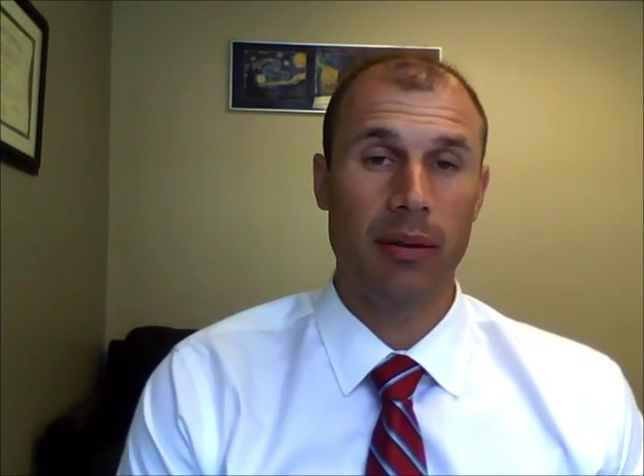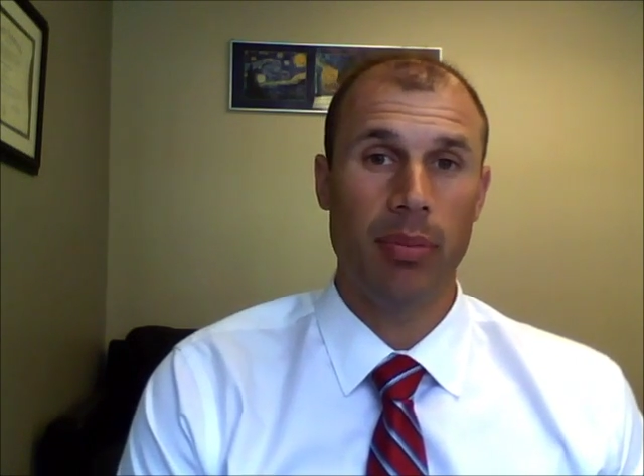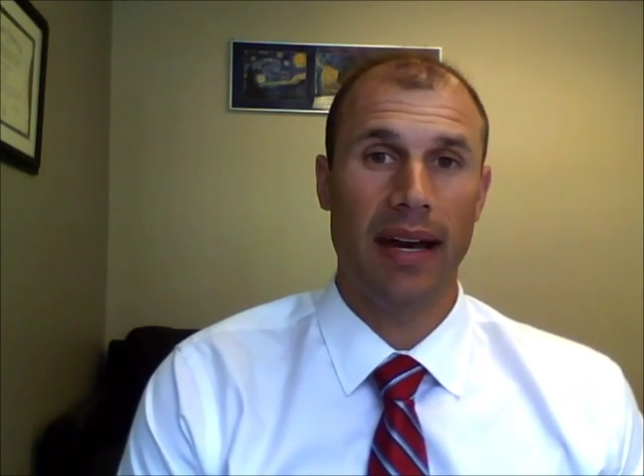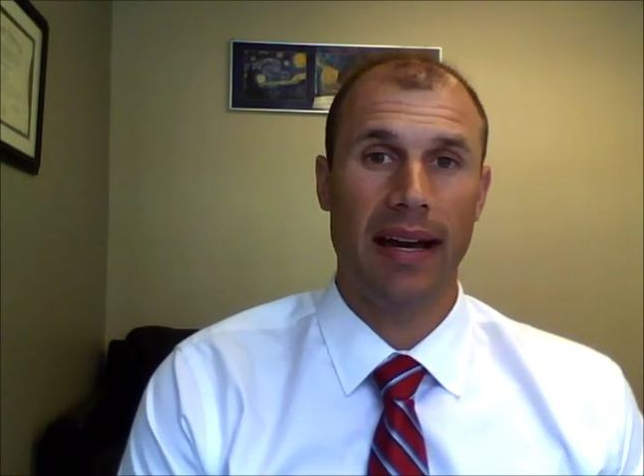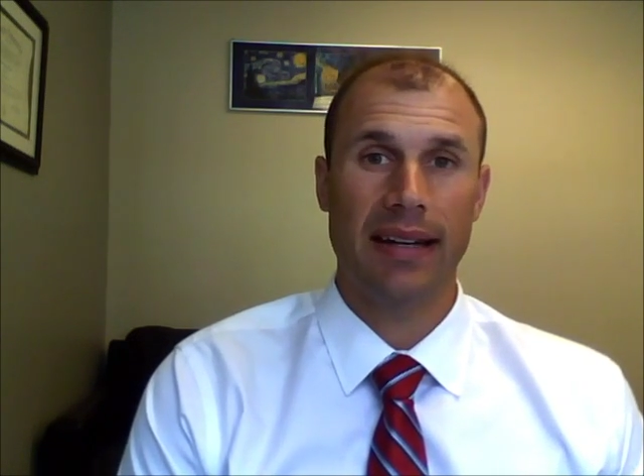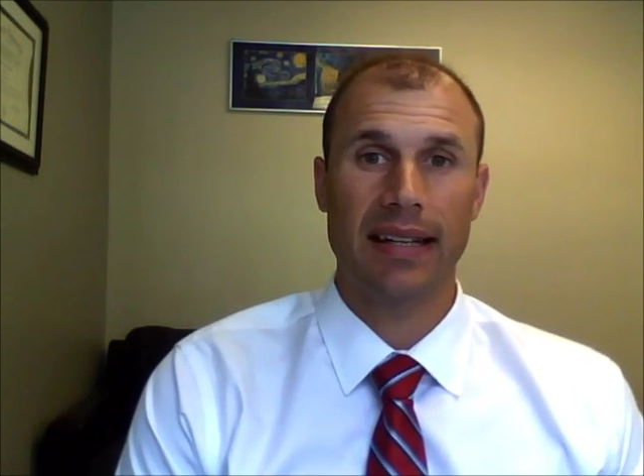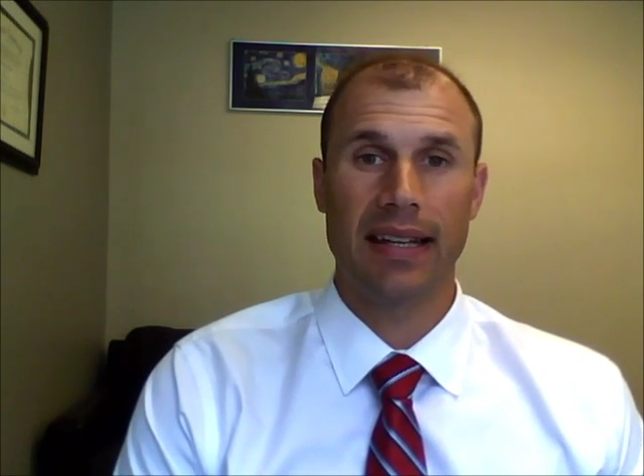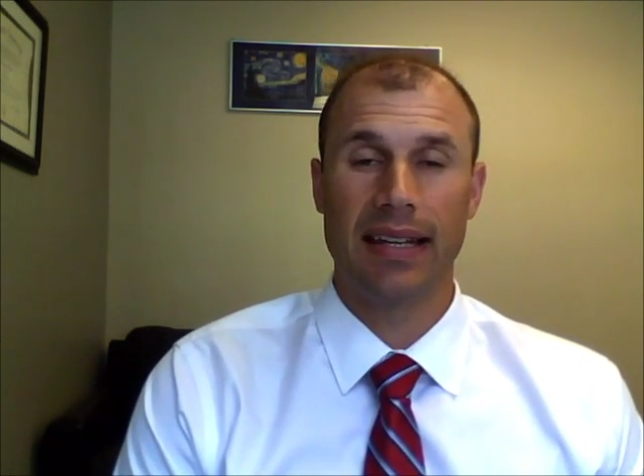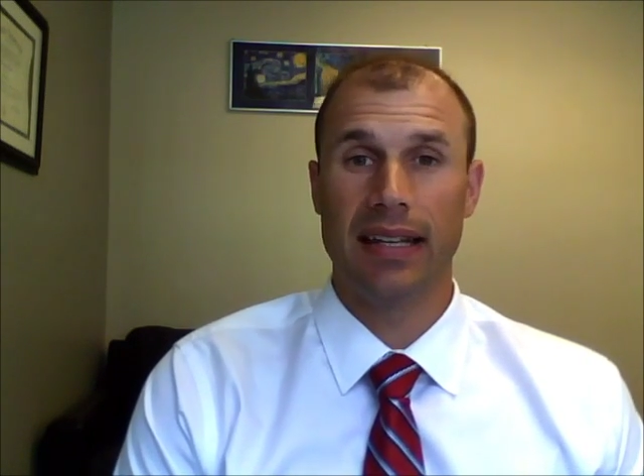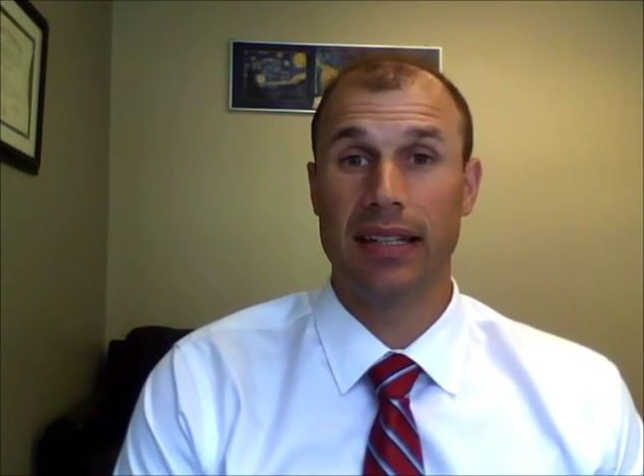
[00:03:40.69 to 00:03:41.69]
impact
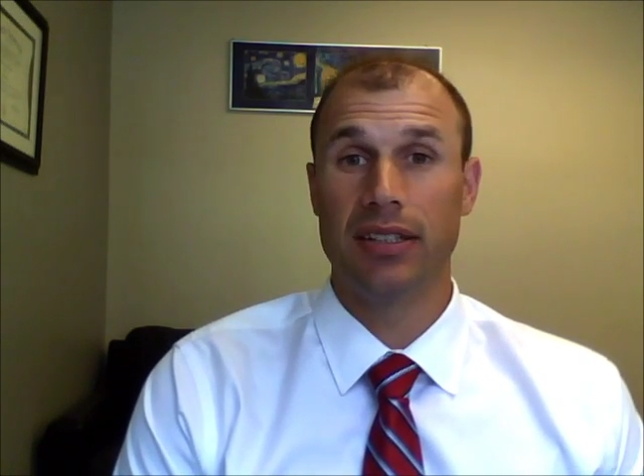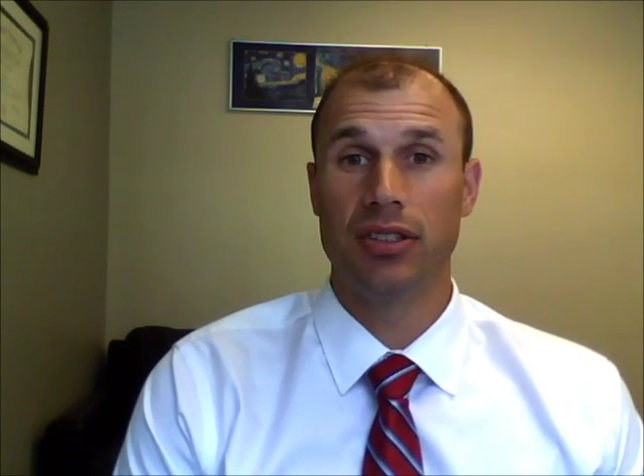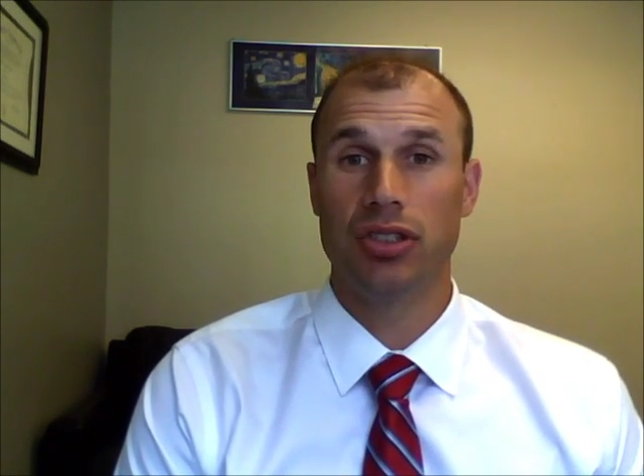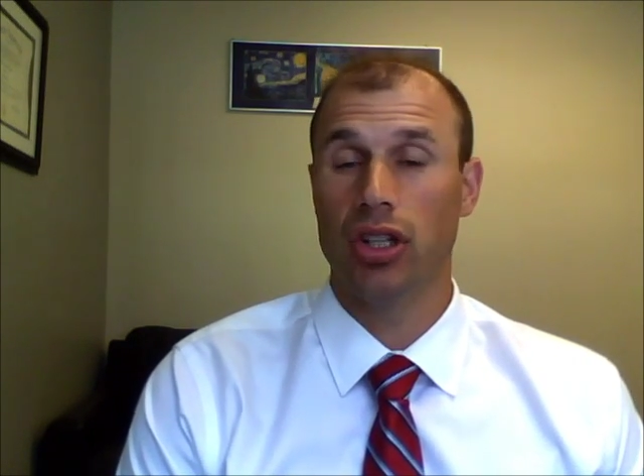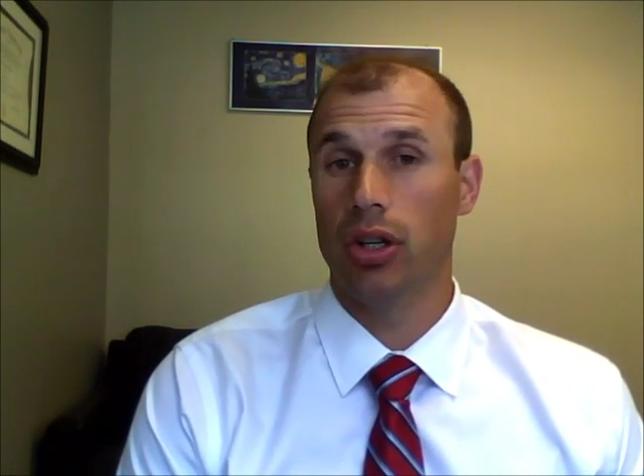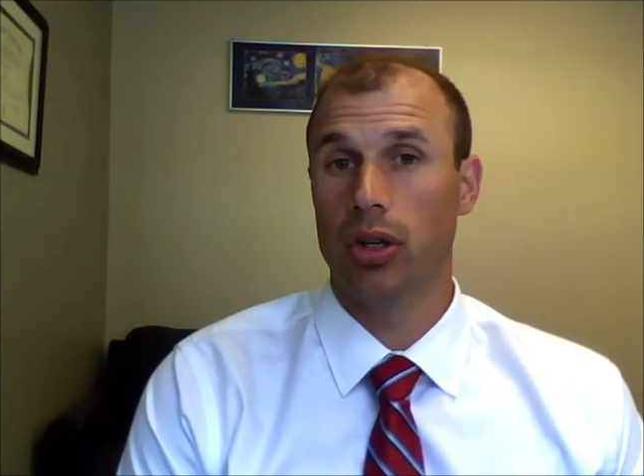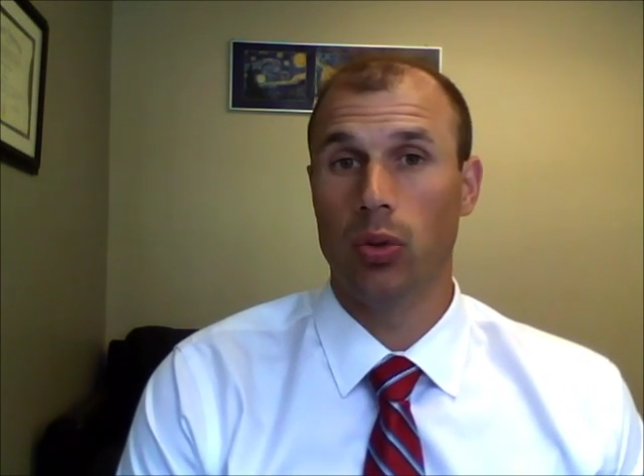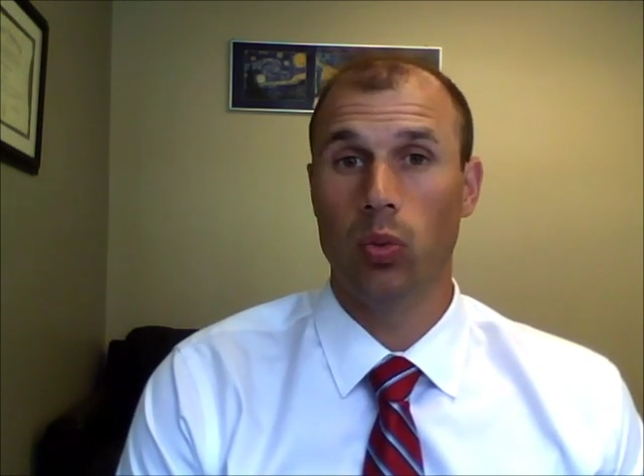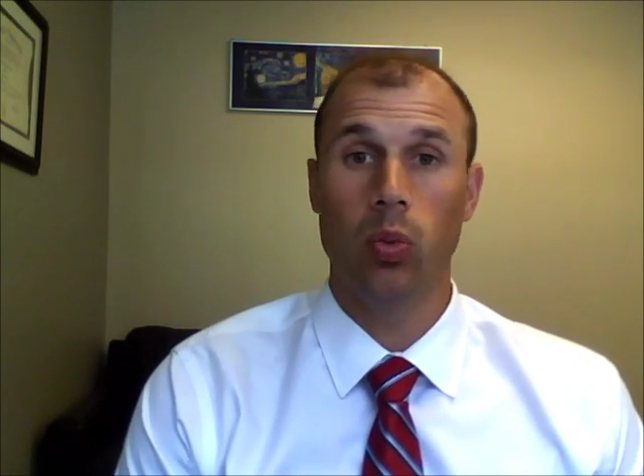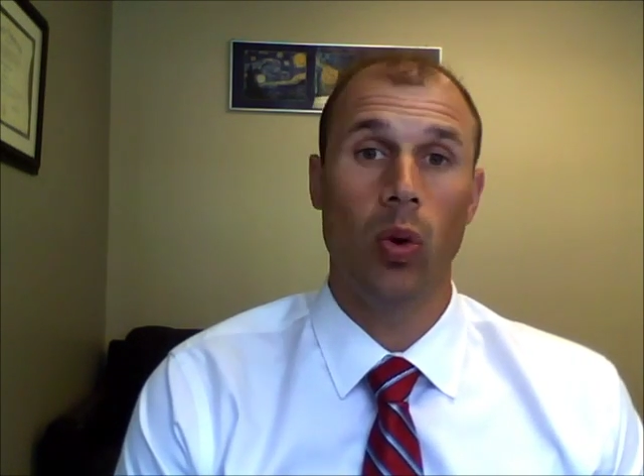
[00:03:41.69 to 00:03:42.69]
and
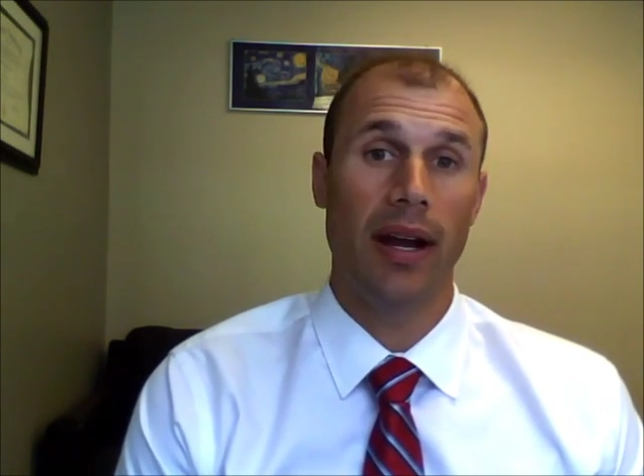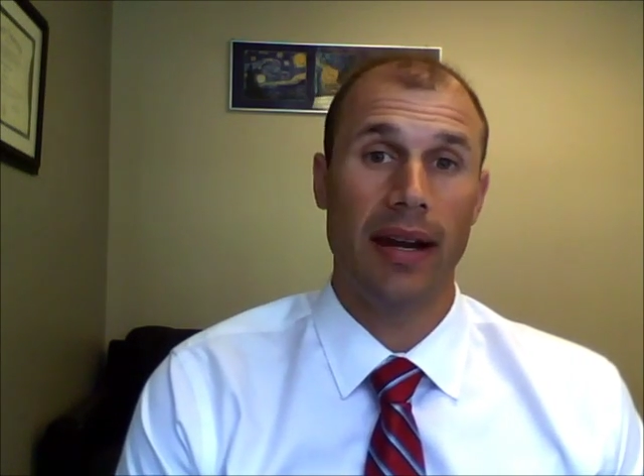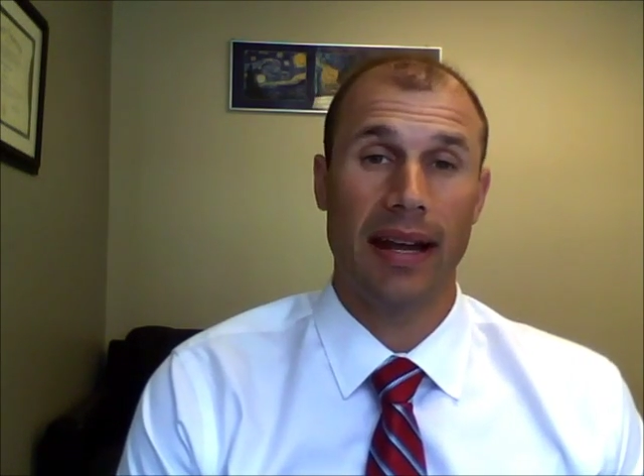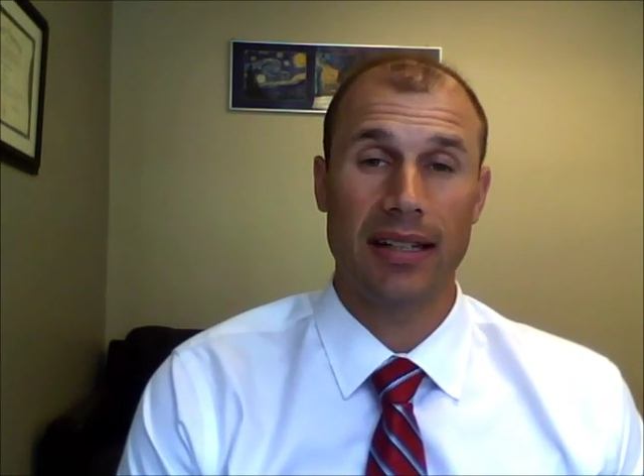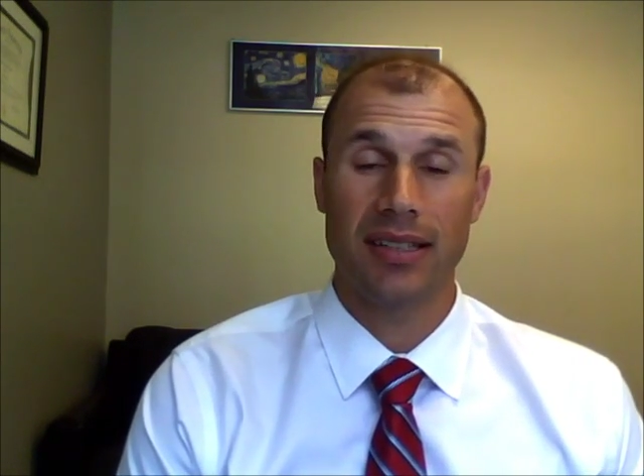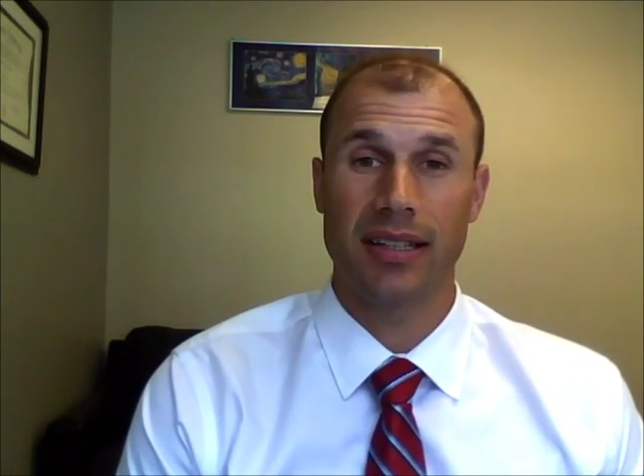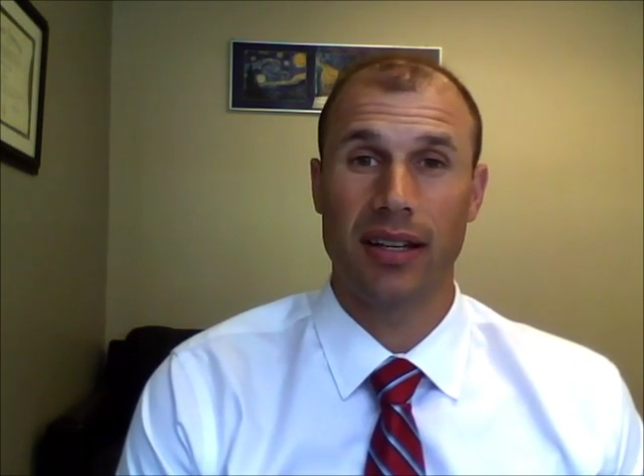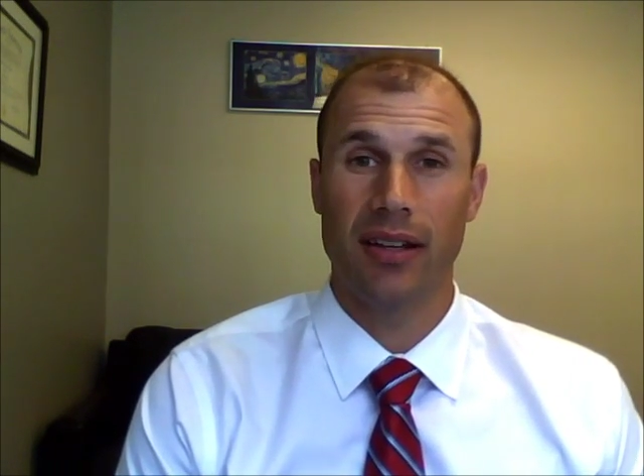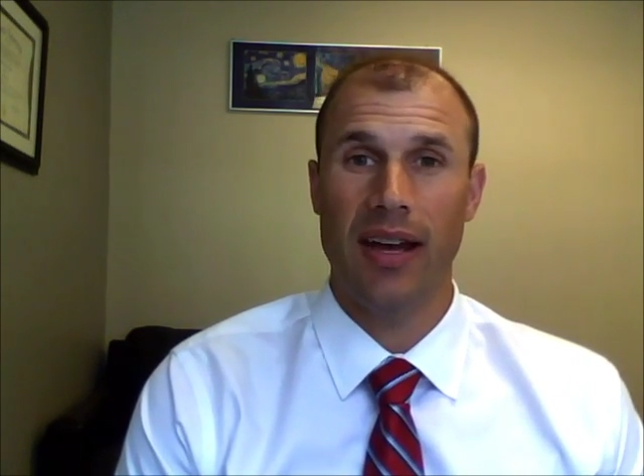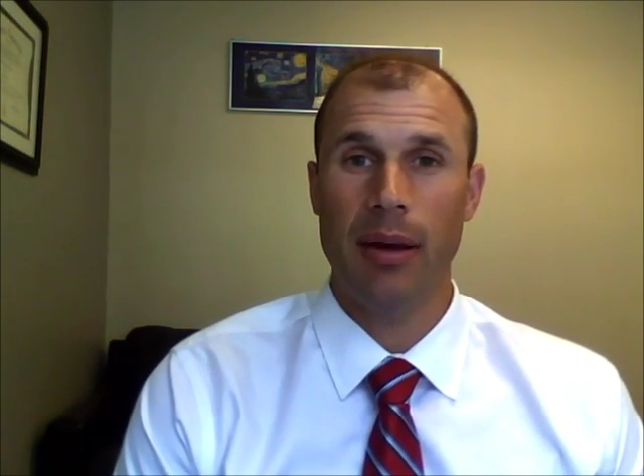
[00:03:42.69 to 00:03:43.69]
show what actually
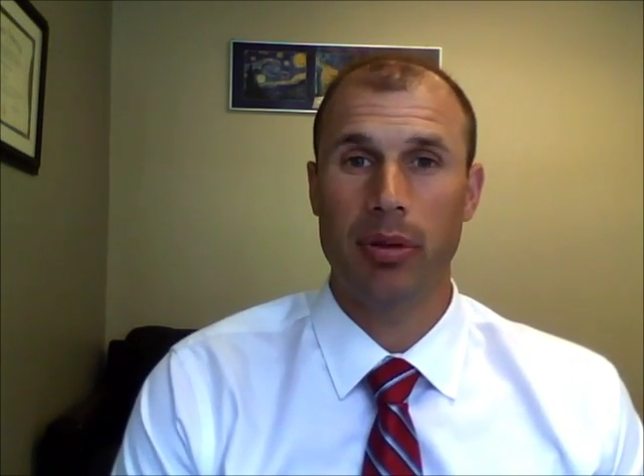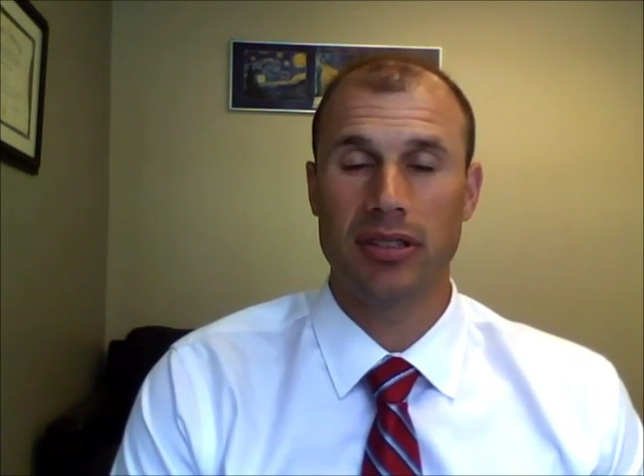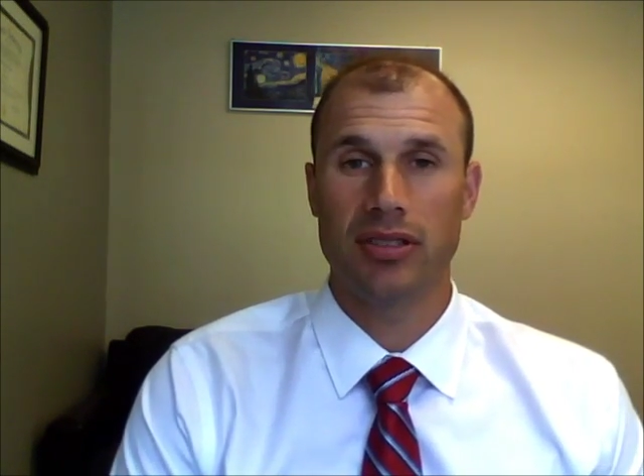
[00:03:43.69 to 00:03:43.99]
could have happened.